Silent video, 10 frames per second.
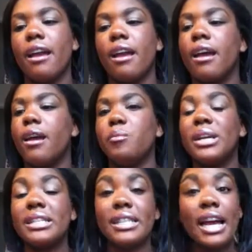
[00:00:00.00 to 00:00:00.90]
my
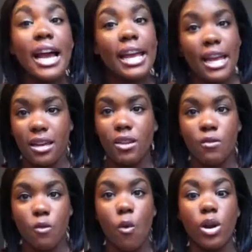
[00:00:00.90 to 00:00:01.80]

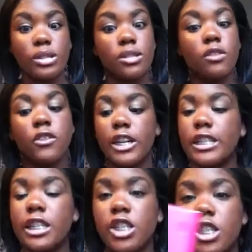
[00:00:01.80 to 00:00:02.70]
TI-84 Silver
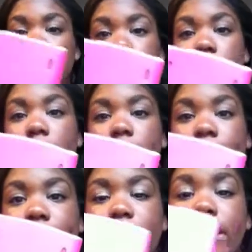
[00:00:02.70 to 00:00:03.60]
Edition
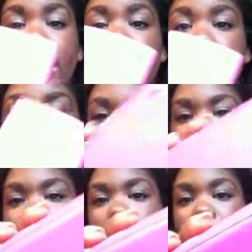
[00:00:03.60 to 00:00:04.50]
calculator in pink,
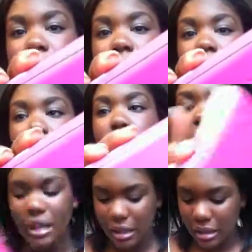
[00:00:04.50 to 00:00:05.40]
because I love pink.
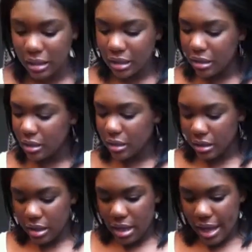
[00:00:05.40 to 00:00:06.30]

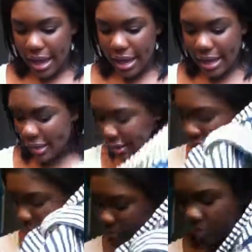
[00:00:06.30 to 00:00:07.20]
And
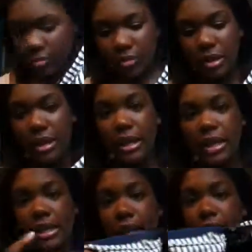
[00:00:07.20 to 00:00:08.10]

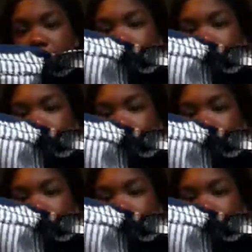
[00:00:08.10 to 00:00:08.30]
that's it.